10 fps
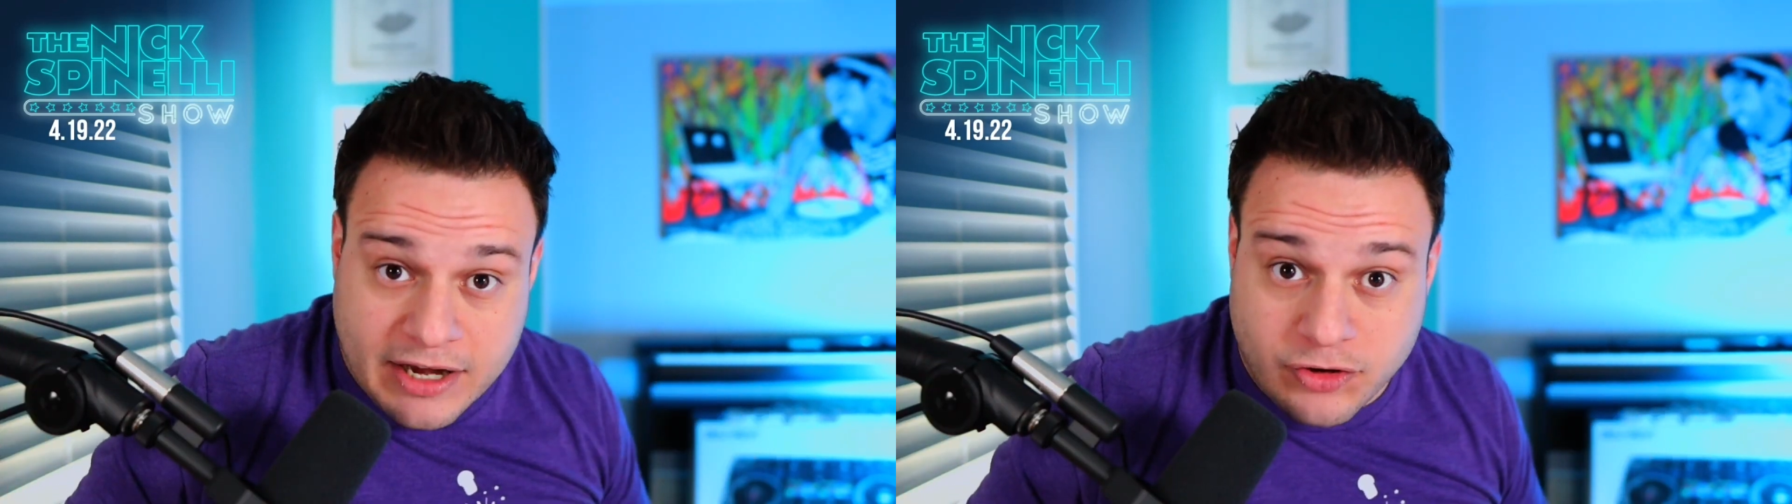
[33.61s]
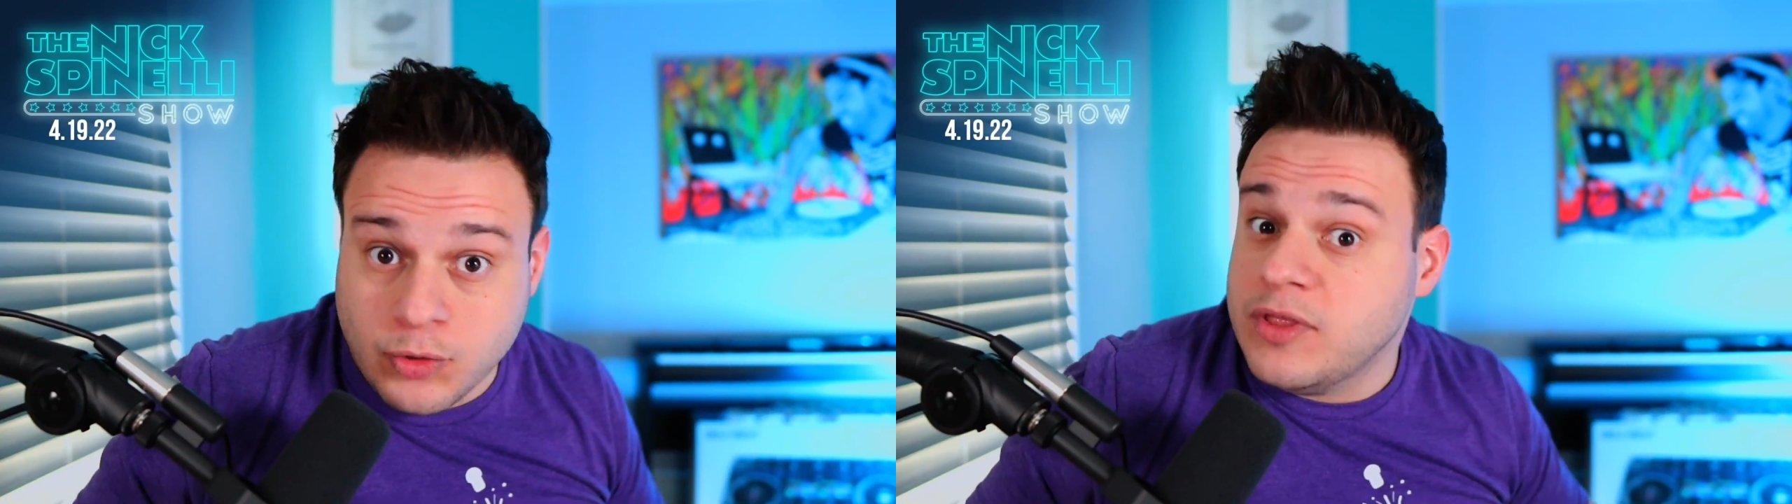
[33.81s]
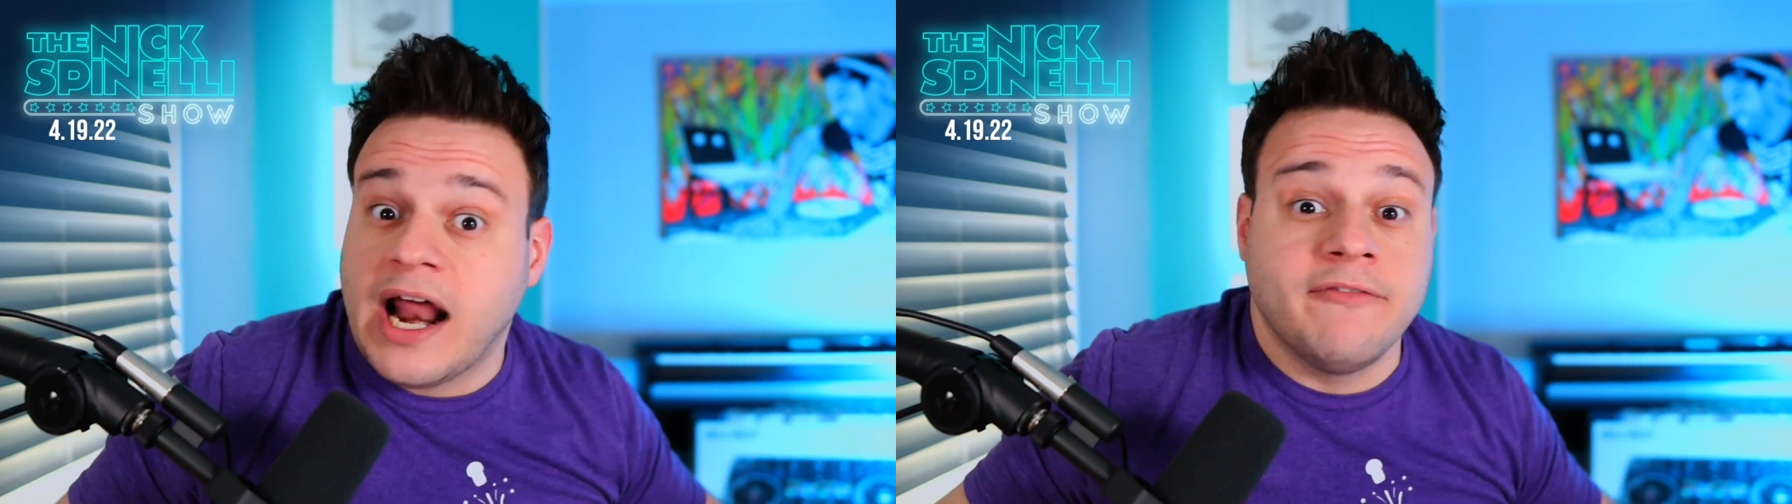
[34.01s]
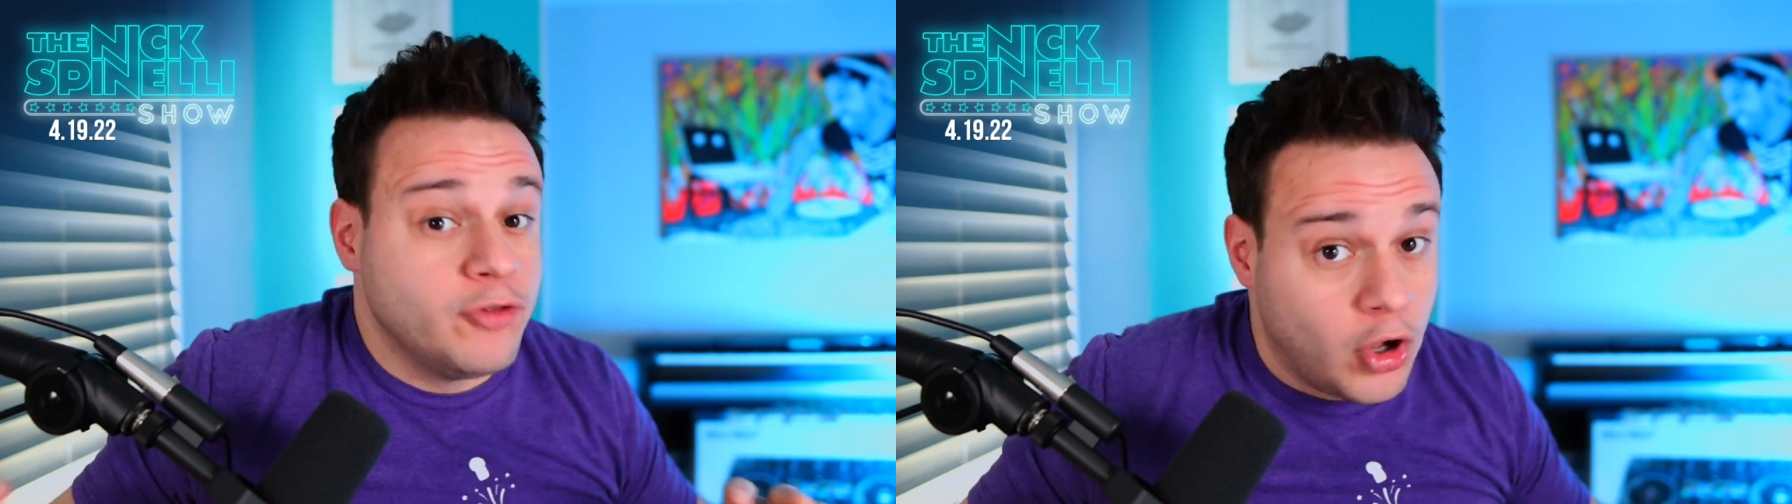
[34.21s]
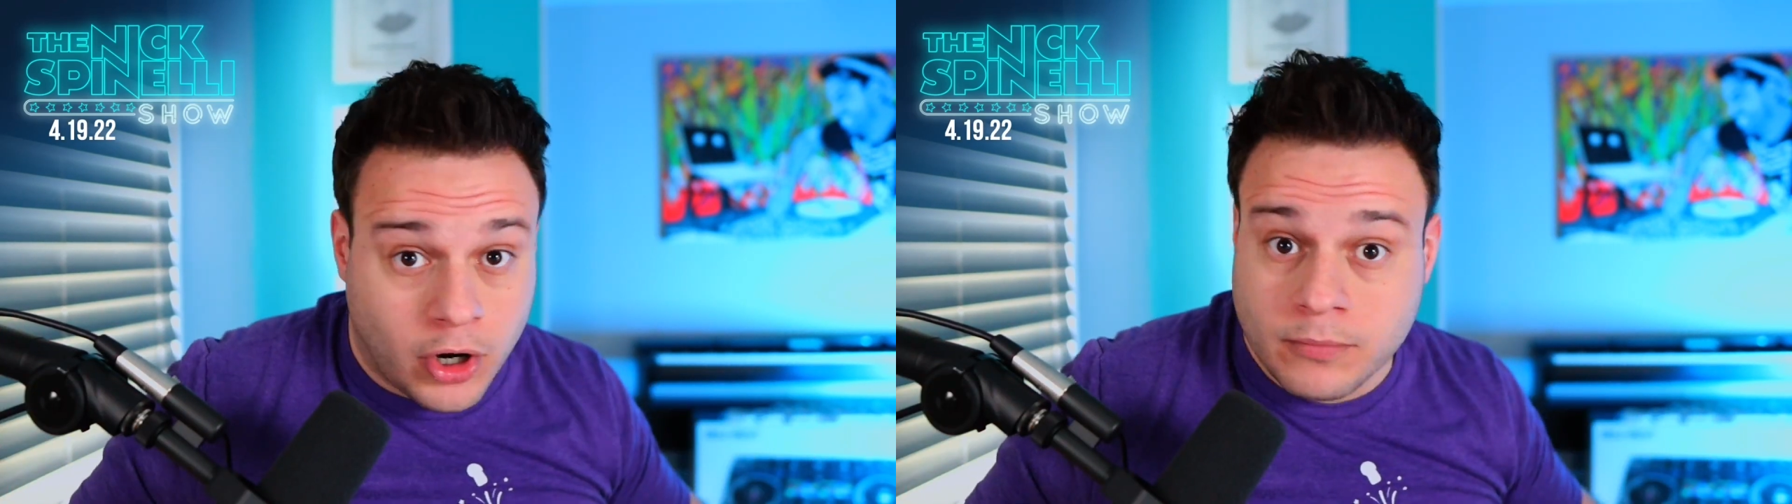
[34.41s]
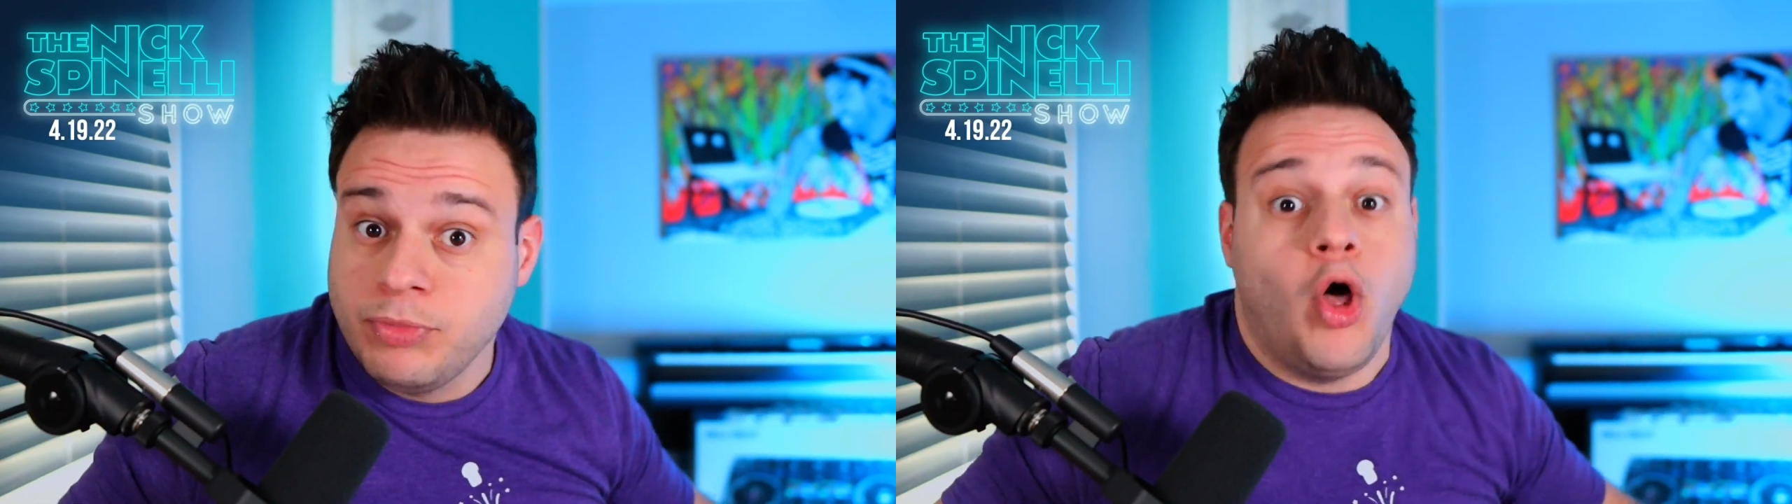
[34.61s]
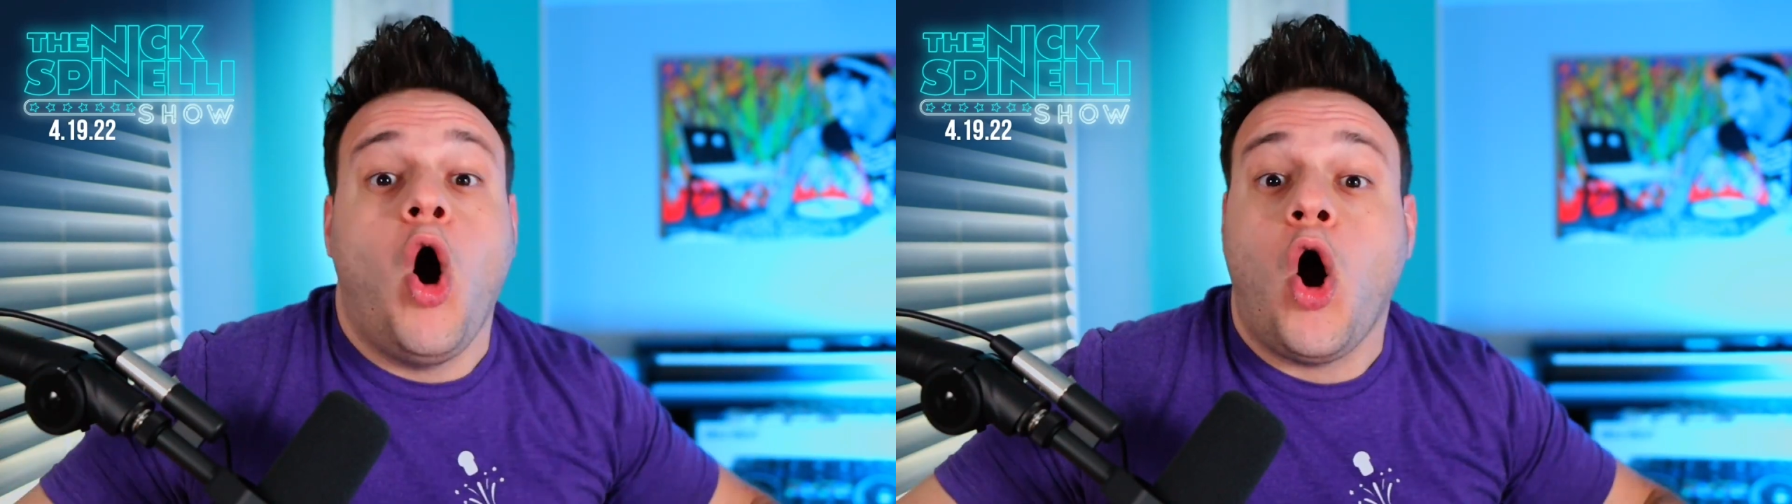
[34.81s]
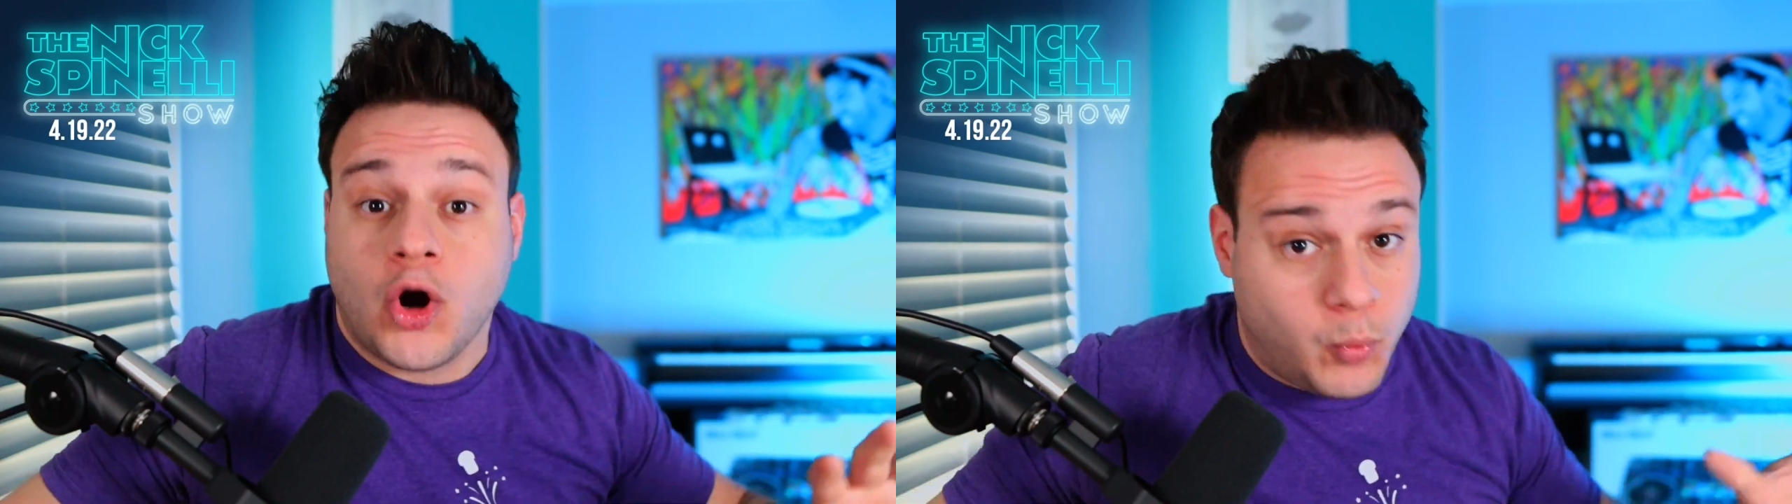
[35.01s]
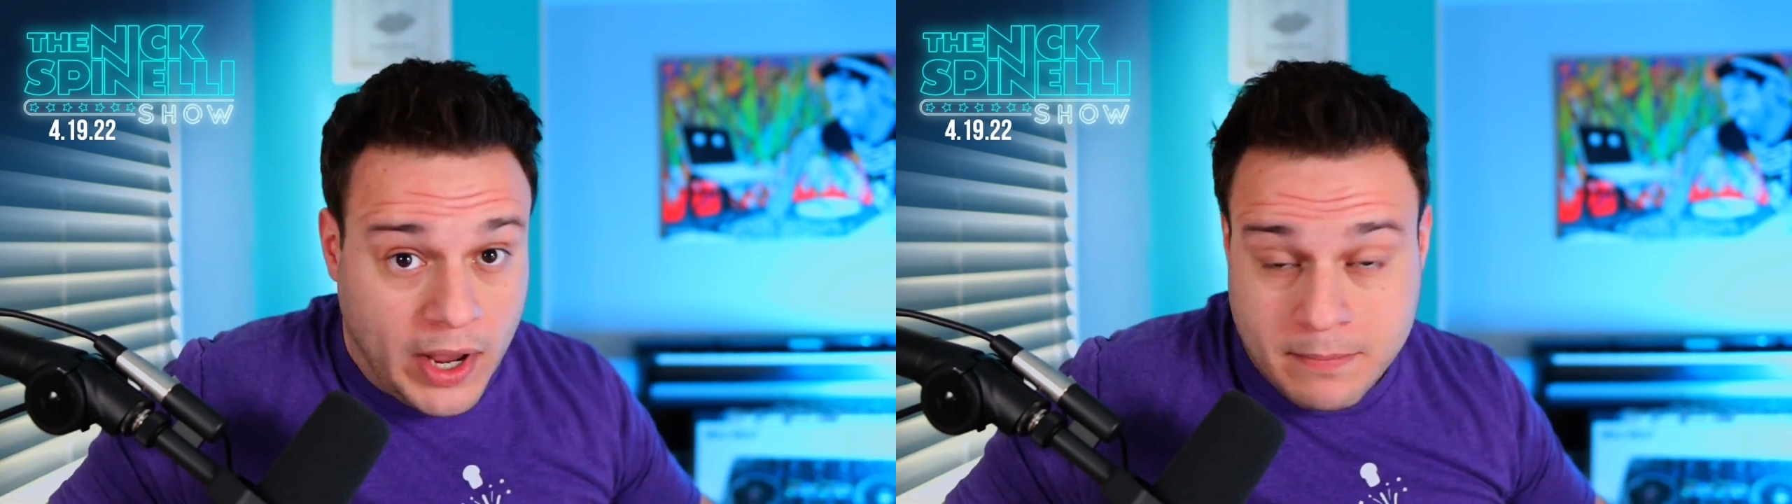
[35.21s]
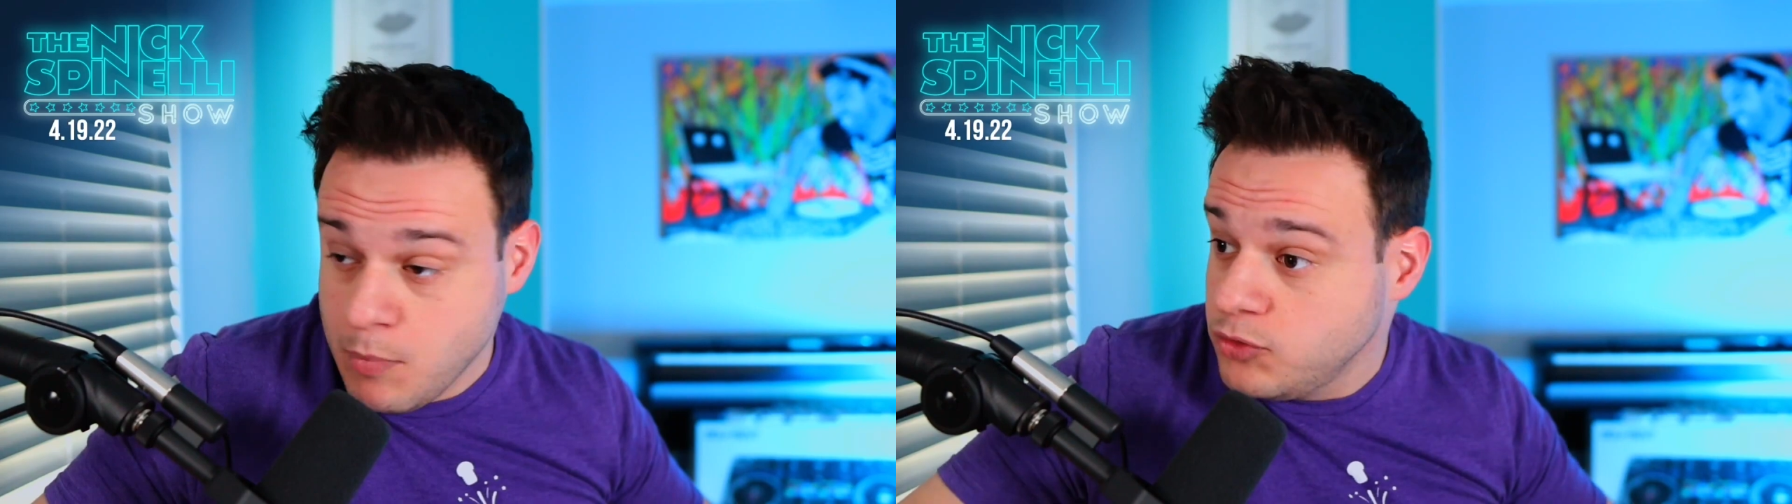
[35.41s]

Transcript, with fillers: I do that I've learned the hard way.